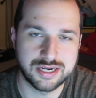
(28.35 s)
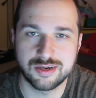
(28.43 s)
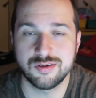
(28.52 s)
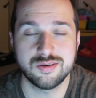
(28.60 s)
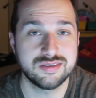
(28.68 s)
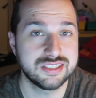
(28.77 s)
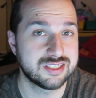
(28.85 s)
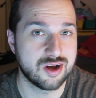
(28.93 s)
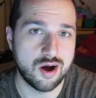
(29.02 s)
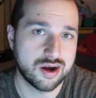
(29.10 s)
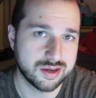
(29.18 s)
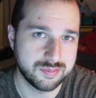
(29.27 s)
I don't only
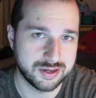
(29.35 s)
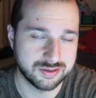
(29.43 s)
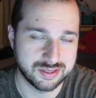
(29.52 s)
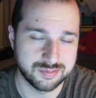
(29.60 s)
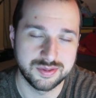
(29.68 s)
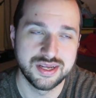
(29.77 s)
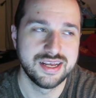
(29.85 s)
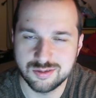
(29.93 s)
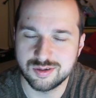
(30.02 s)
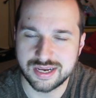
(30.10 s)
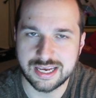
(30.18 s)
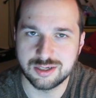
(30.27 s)
talk about them, I
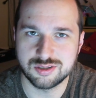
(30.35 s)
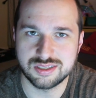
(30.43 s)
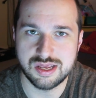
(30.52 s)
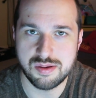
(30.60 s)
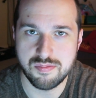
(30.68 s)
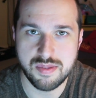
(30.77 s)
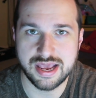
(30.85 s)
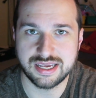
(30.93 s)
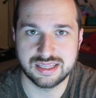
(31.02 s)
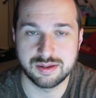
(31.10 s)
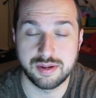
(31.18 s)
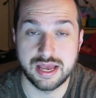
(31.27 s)
do occasionally
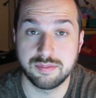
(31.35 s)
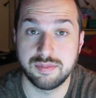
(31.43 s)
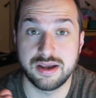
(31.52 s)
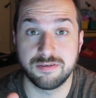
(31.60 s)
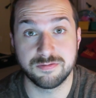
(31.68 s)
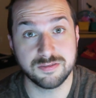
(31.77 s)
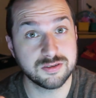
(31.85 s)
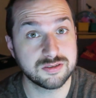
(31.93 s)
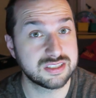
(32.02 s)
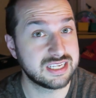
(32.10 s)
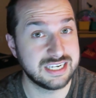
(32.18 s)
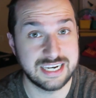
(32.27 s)
make them, and my
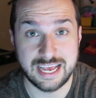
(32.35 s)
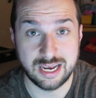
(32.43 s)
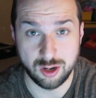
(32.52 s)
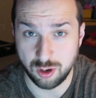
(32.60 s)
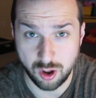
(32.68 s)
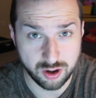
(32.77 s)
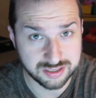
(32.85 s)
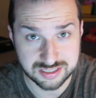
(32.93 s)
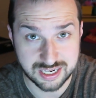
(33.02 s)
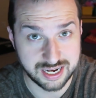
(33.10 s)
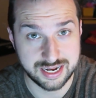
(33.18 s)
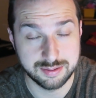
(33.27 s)
first in a long
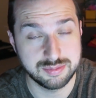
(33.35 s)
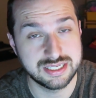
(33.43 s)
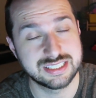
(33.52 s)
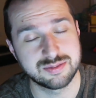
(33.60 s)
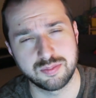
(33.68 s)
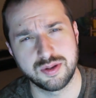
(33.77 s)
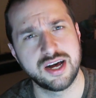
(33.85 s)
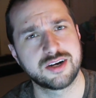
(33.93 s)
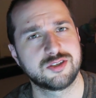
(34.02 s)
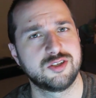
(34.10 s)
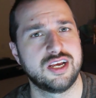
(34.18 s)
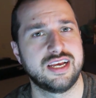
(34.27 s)
time is
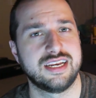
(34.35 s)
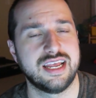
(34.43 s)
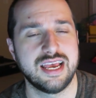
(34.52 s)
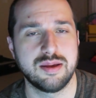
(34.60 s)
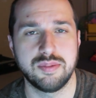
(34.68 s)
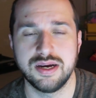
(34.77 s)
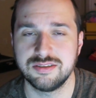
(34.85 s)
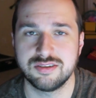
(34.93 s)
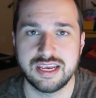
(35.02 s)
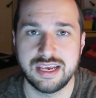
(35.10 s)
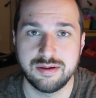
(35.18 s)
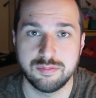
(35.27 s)
Blockchain, a puzzle
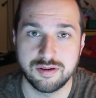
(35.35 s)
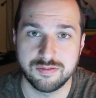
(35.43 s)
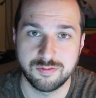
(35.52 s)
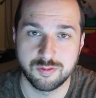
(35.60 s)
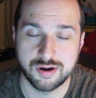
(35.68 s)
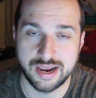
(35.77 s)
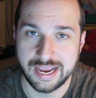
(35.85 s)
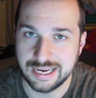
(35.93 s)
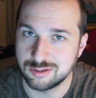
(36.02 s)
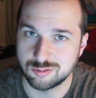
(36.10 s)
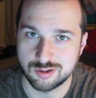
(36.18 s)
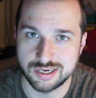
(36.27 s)
game for
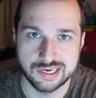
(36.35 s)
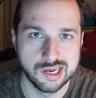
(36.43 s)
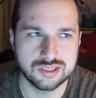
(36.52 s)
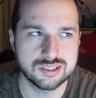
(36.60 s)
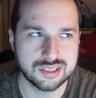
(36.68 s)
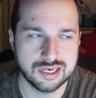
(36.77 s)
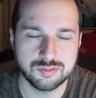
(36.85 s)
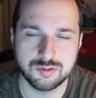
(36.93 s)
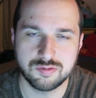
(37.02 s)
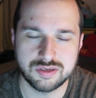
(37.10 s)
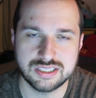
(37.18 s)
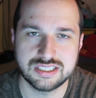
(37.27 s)
Android, which is going to be
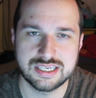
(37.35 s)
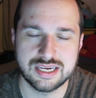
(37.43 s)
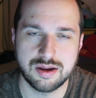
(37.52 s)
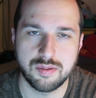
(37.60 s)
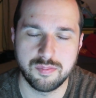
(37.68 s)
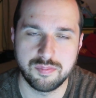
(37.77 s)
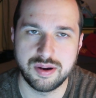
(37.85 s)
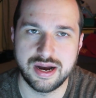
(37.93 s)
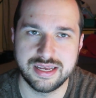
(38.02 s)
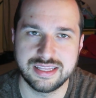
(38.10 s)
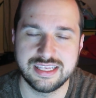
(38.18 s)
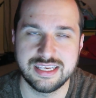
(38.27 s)
releasing
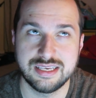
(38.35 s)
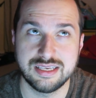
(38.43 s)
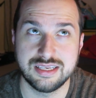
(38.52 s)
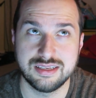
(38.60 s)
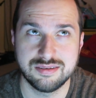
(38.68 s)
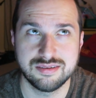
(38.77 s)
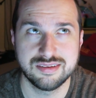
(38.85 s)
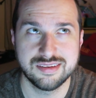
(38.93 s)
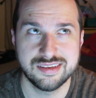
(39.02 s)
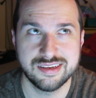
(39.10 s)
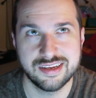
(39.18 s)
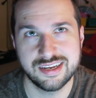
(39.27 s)
by the,
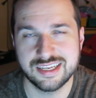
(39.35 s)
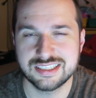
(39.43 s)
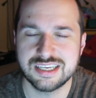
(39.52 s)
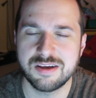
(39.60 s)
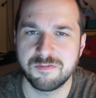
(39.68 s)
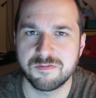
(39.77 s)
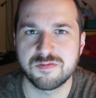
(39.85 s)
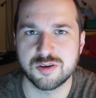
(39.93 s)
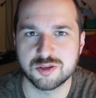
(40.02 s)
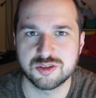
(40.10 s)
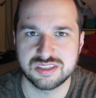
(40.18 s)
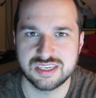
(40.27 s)
let's say
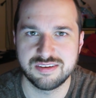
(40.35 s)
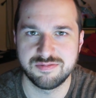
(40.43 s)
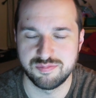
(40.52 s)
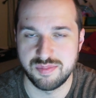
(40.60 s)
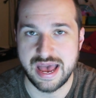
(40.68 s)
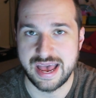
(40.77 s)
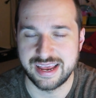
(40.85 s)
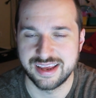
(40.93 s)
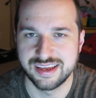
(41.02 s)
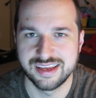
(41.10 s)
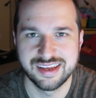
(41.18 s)
1st of May.